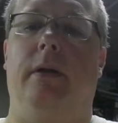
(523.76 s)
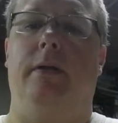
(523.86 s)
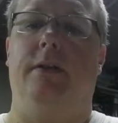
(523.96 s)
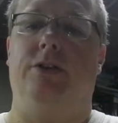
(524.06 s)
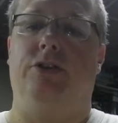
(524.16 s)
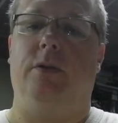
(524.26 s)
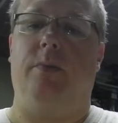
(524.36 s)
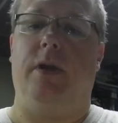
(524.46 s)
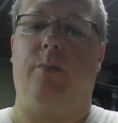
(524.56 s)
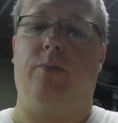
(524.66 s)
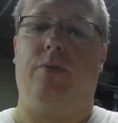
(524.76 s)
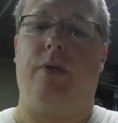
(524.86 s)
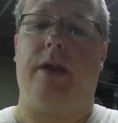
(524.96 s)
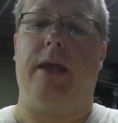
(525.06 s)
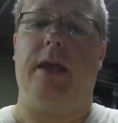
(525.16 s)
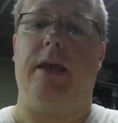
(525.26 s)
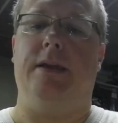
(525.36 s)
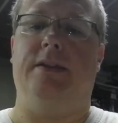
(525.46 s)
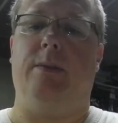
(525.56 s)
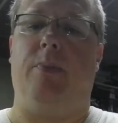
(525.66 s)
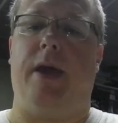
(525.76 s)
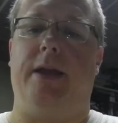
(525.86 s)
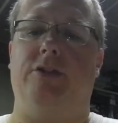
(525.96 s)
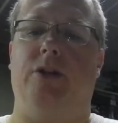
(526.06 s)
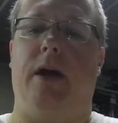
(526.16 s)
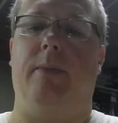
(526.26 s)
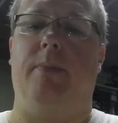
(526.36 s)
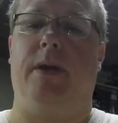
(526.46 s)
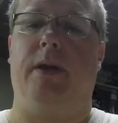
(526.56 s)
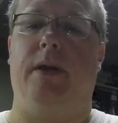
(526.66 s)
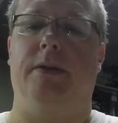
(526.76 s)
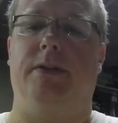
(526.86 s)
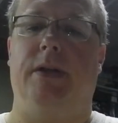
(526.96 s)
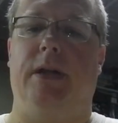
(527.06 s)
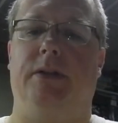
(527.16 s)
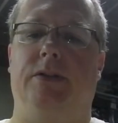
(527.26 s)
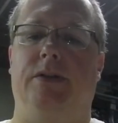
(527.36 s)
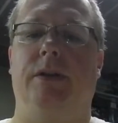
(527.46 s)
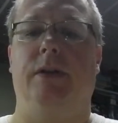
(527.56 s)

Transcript: this should be a pretty easy paint job, because it's